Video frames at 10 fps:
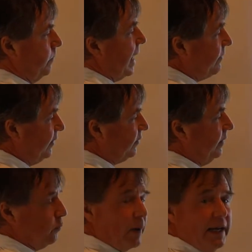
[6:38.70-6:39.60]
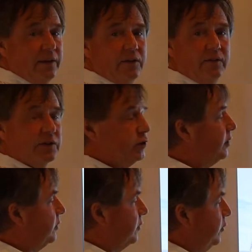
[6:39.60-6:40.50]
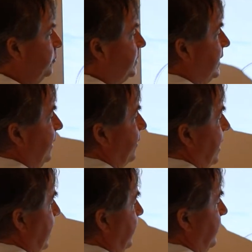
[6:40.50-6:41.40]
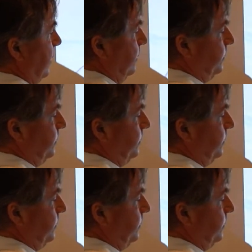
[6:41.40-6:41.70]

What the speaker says: Obviously, the radius of a circular loop stays constant.